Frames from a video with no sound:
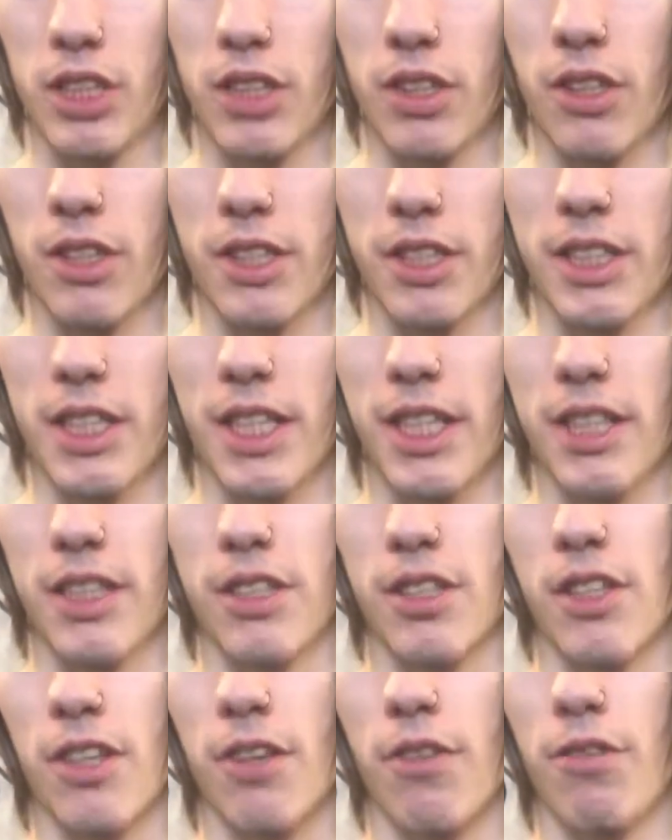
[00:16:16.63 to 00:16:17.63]
looks nice.
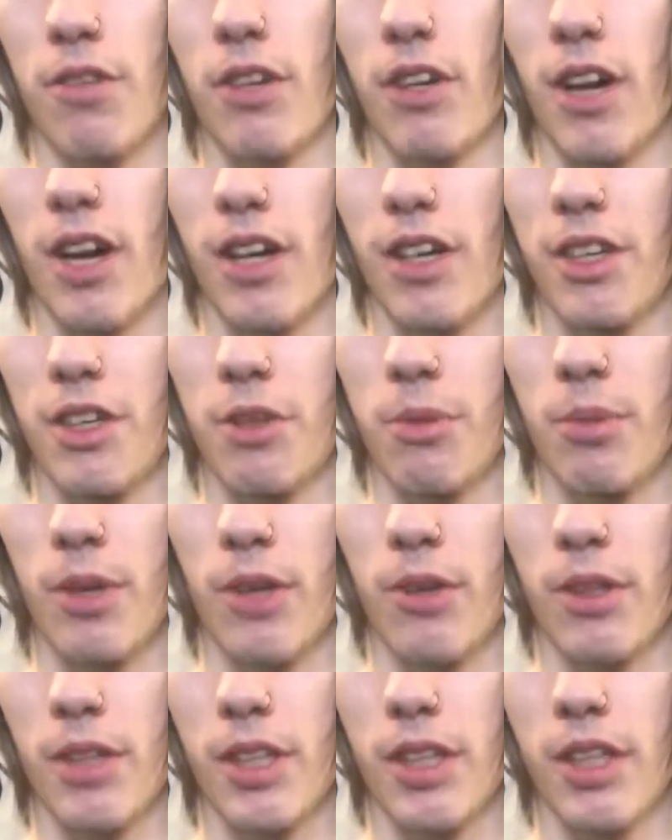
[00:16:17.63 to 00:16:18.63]
So if you know how to do
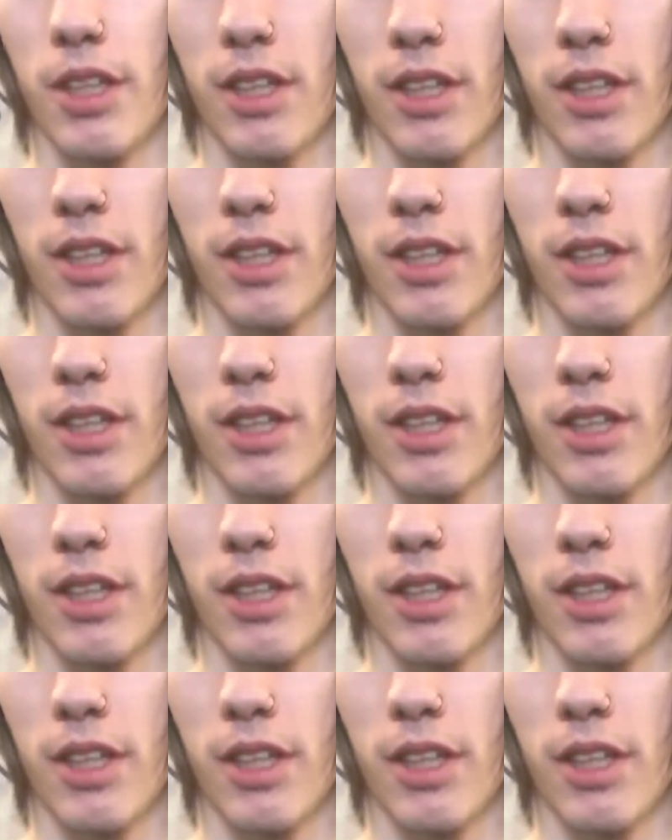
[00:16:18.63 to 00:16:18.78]
both,